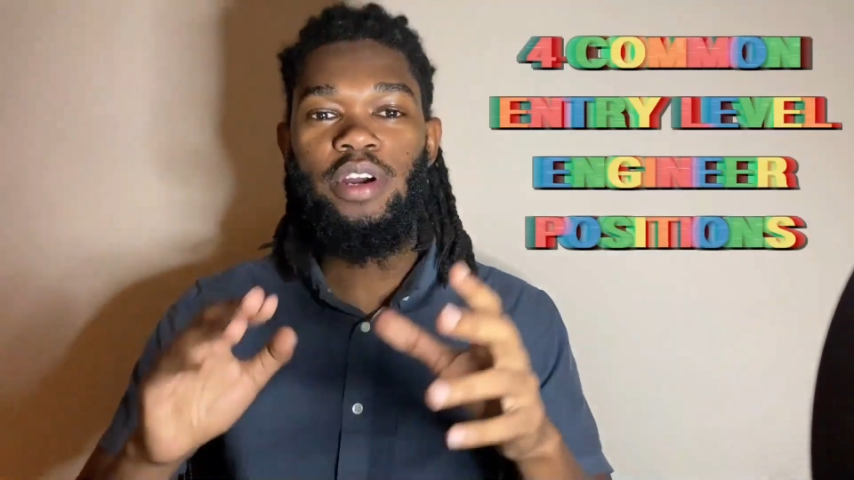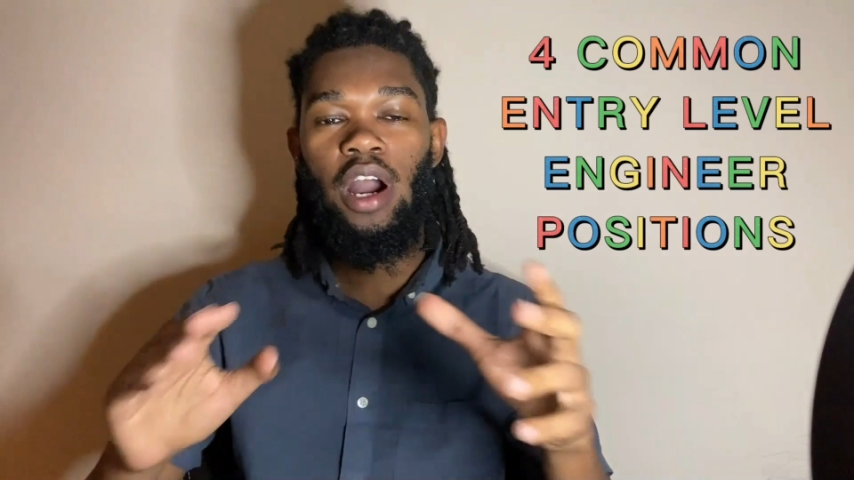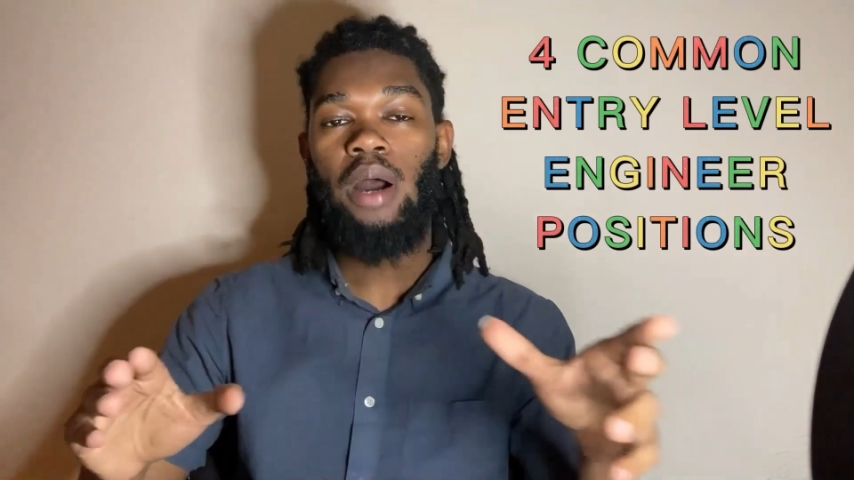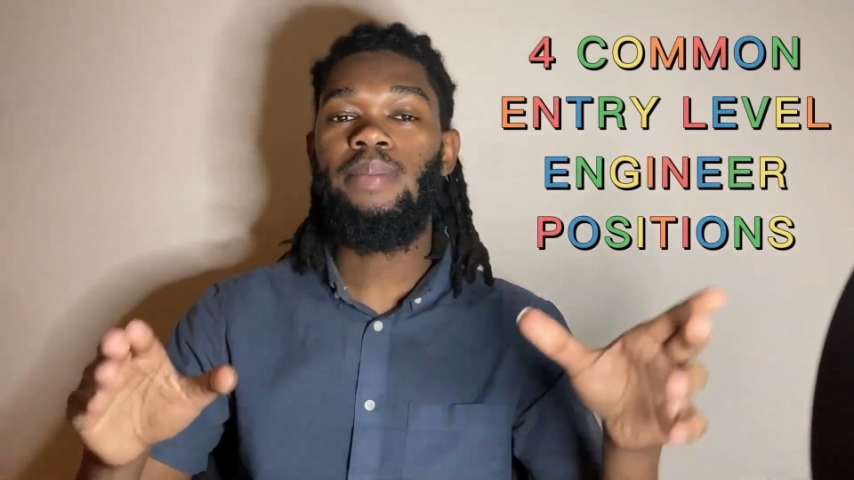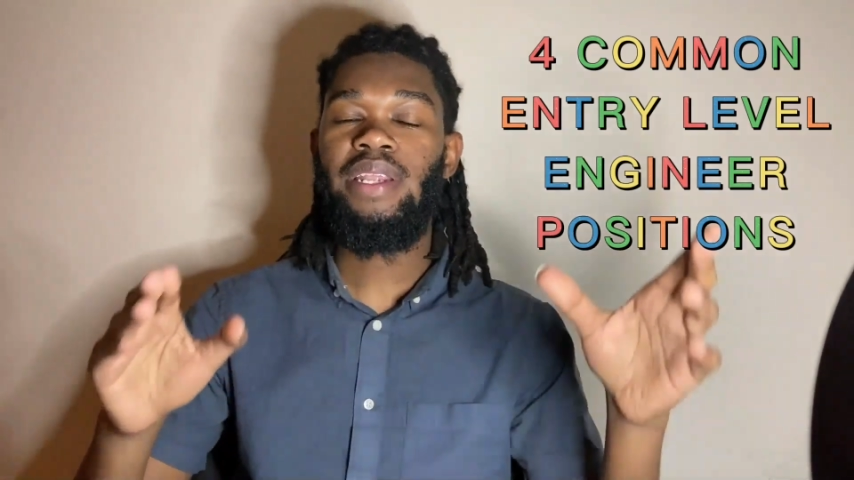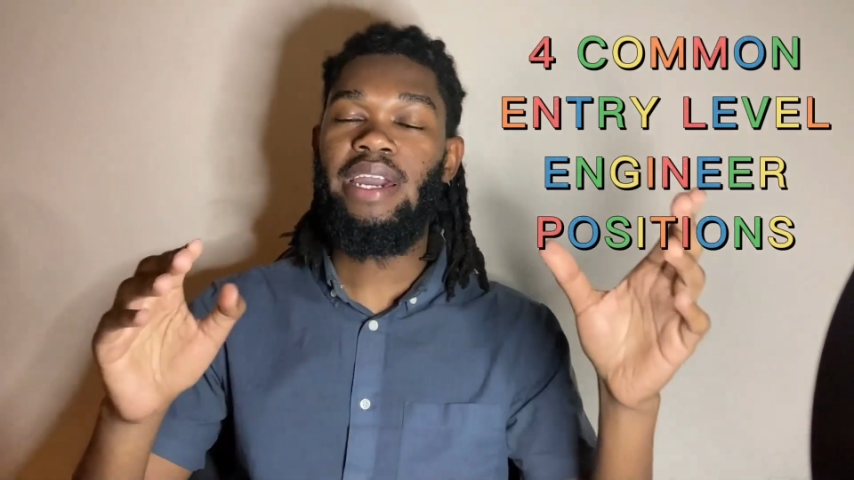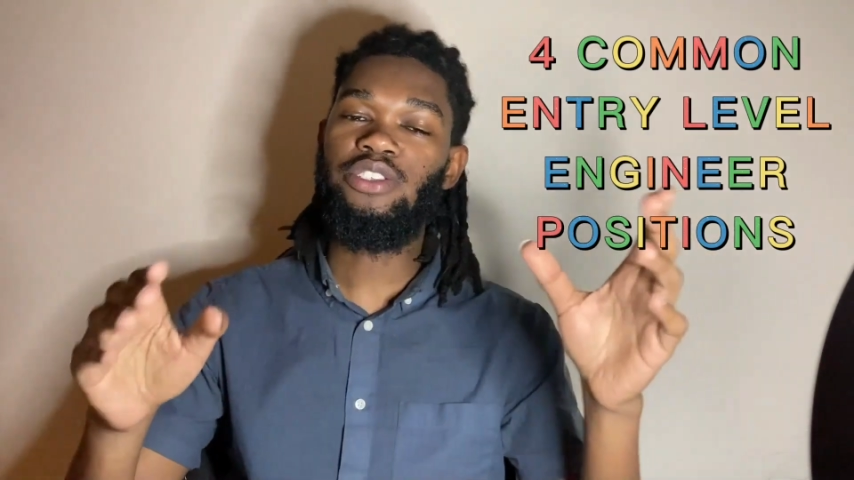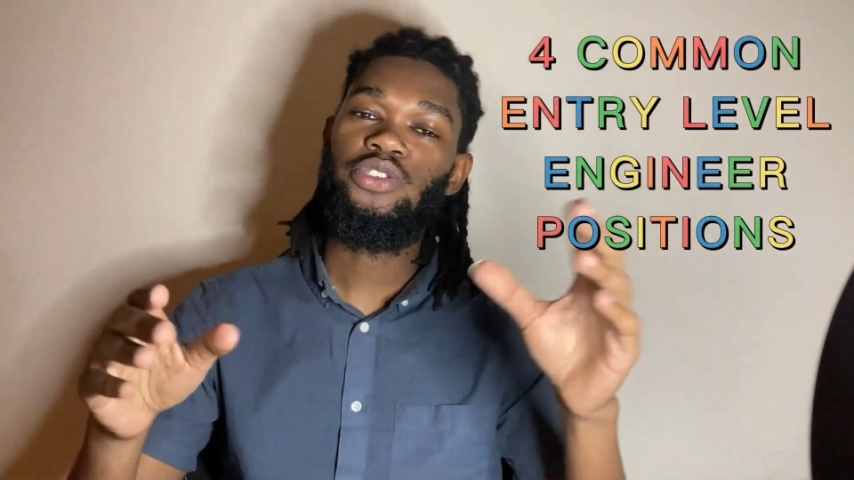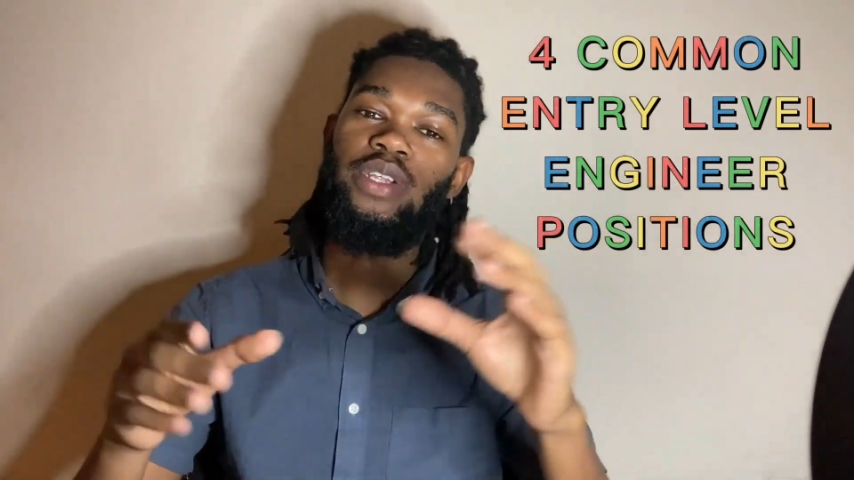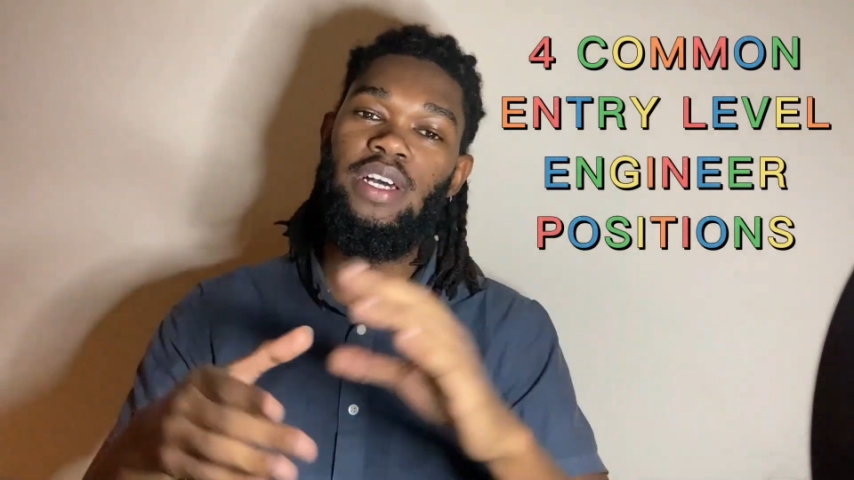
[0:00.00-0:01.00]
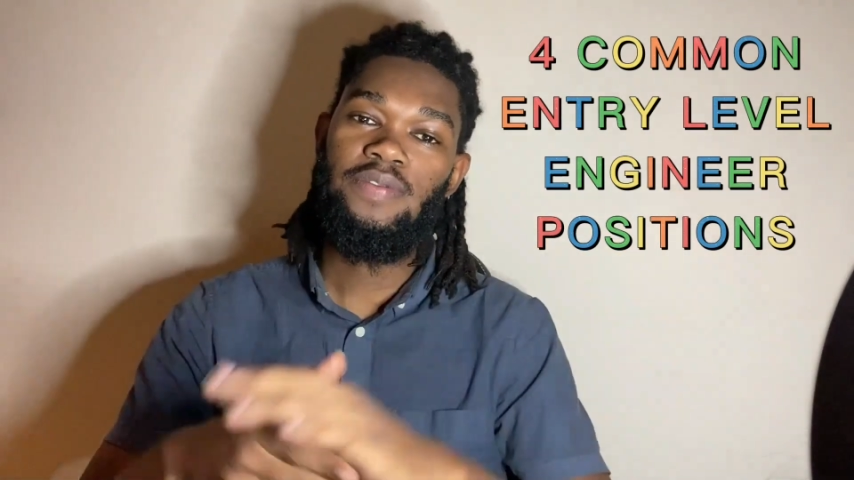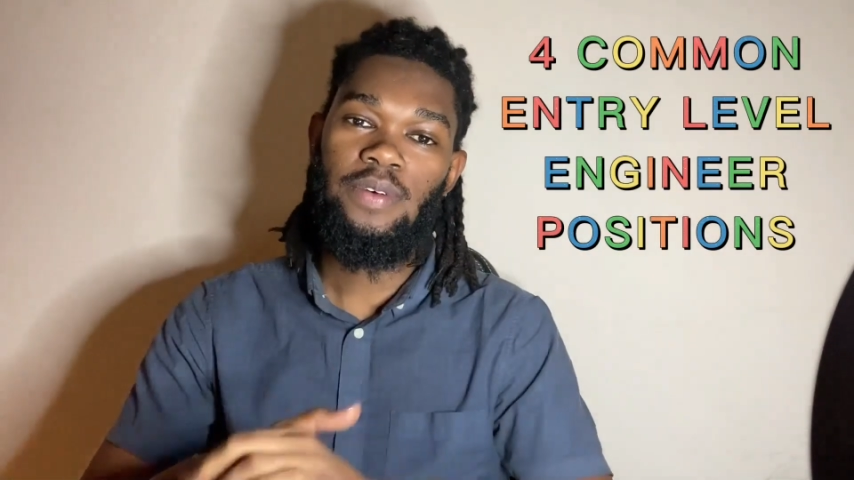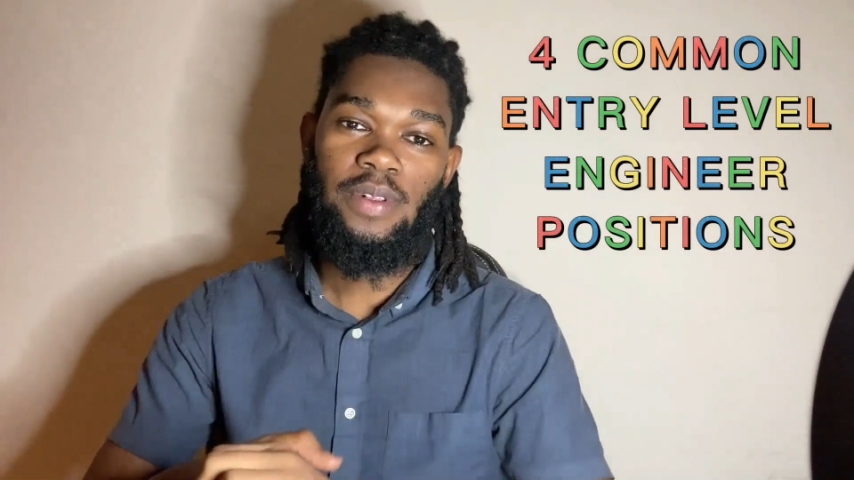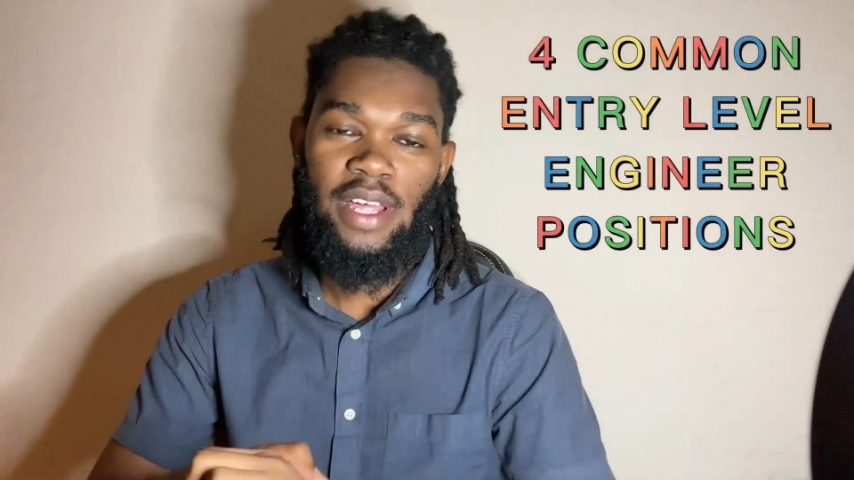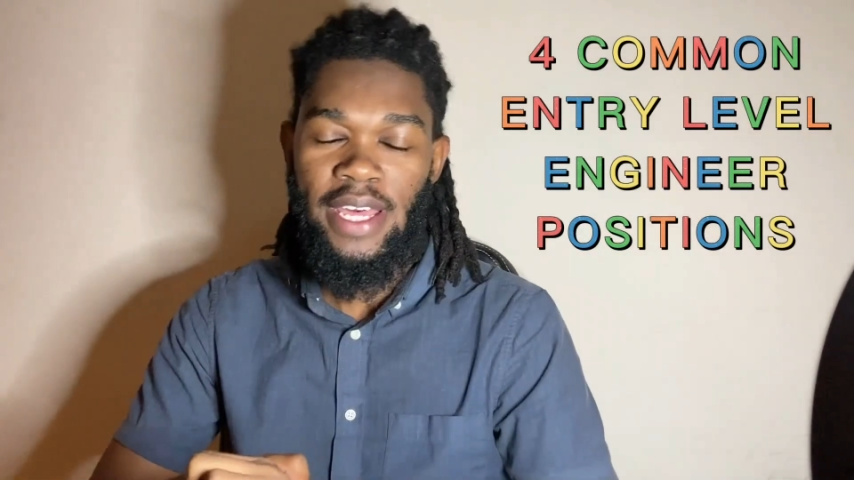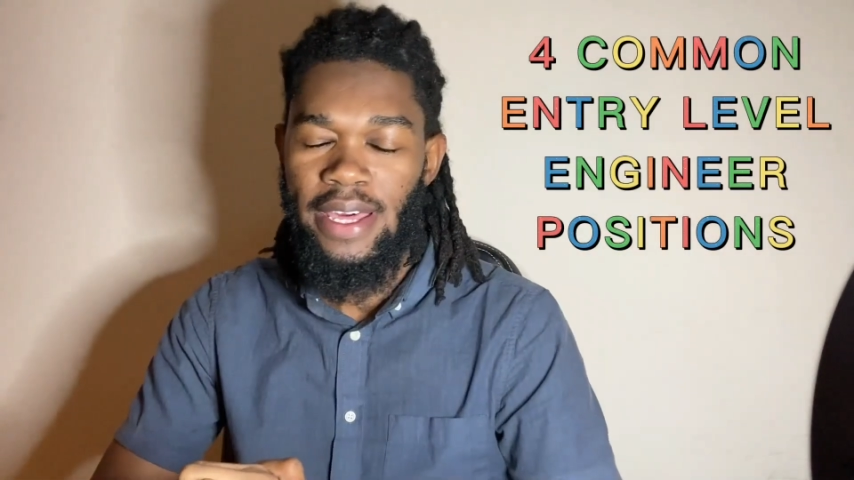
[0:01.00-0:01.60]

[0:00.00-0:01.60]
common entry-level